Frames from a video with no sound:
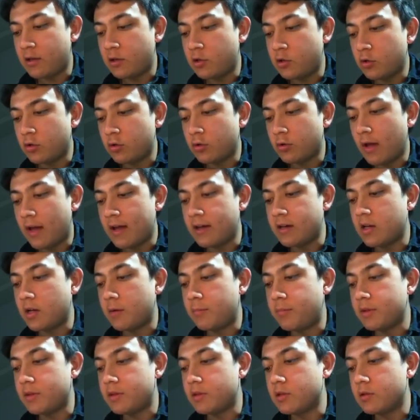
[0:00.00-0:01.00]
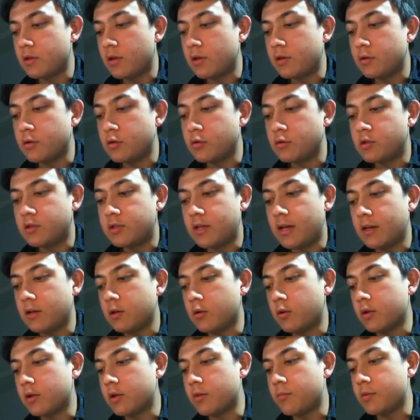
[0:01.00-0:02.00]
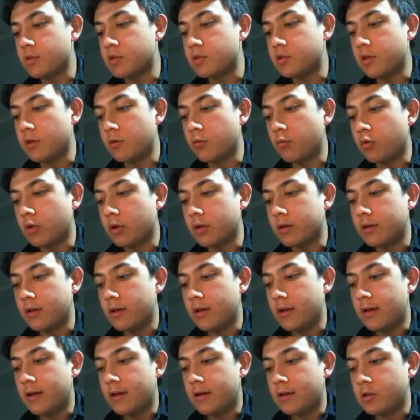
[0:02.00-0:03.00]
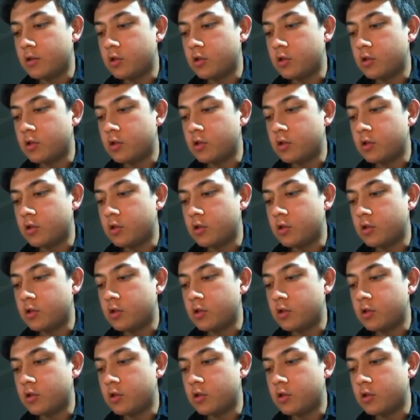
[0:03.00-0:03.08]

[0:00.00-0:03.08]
and you'll end up at a new state. You'll end up at state 1.